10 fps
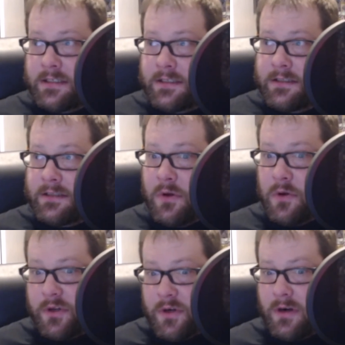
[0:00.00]

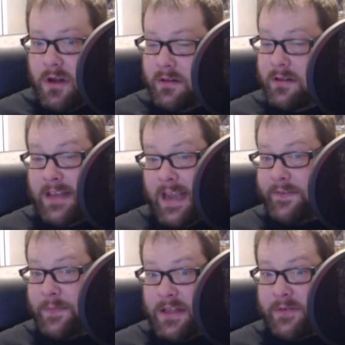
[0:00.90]
the
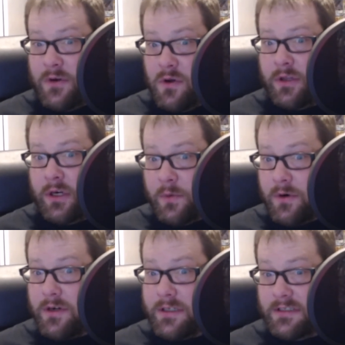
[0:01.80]
aftermath of a nuclear
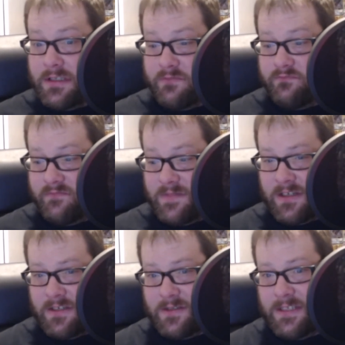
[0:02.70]
war is
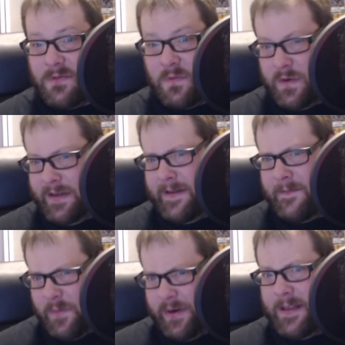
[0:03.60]
also just really,
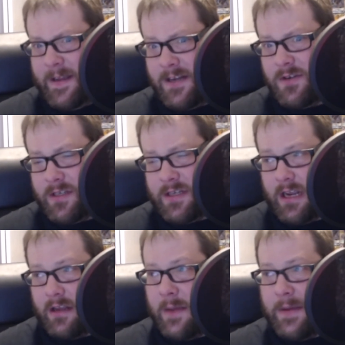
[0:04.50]
really
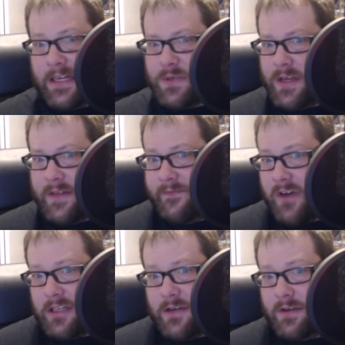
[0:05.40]
interesting. I mean, that's why the
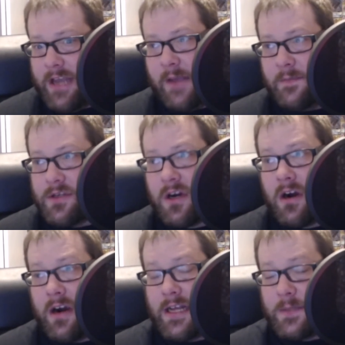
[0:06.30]
Fallout games
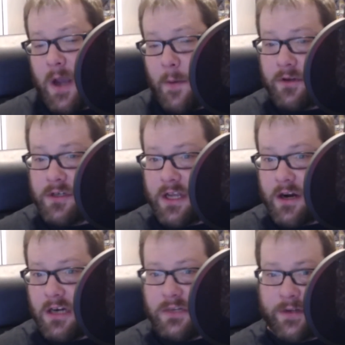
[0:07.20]
are as popular as they
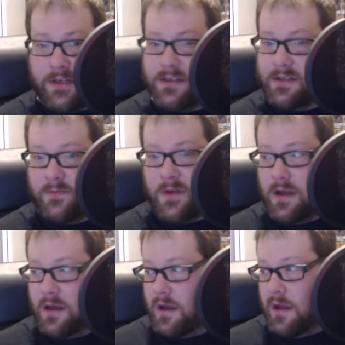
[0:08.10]
are, is because,
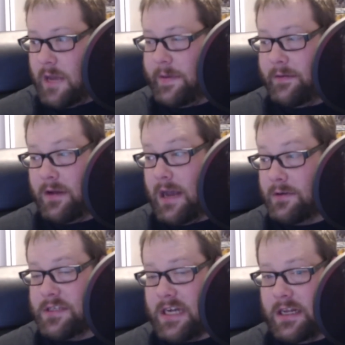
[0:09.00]
I mean,
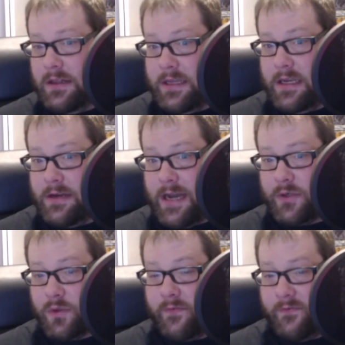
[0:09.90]
outside of the
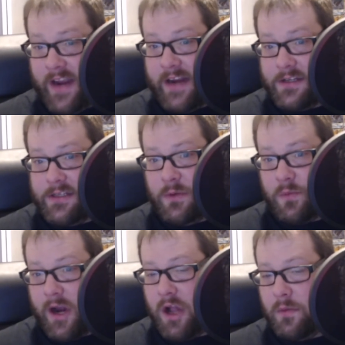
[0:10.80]
natural fantasy
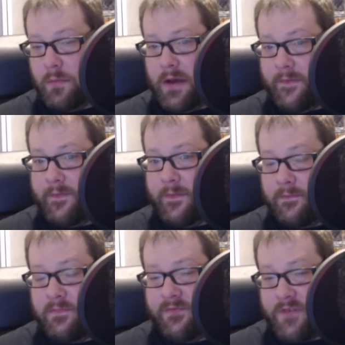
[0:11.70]
realm of
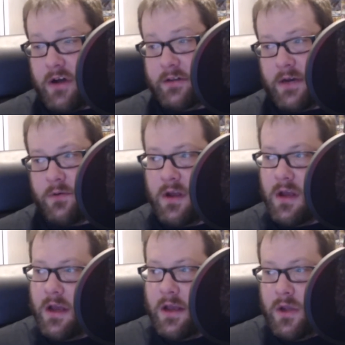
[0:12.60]
fallout.
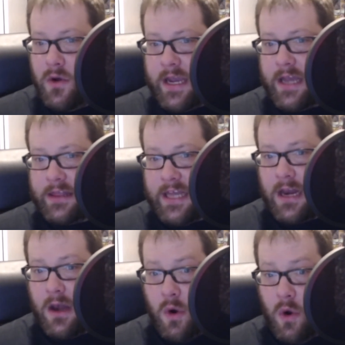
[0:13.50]
You get
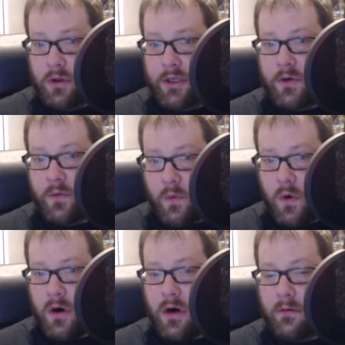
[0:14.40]
that nuclear
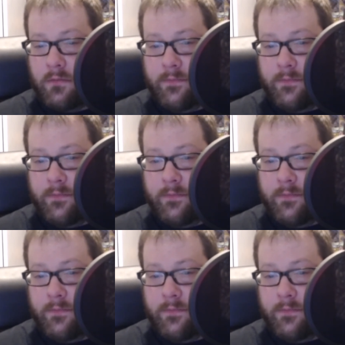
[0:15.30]
war,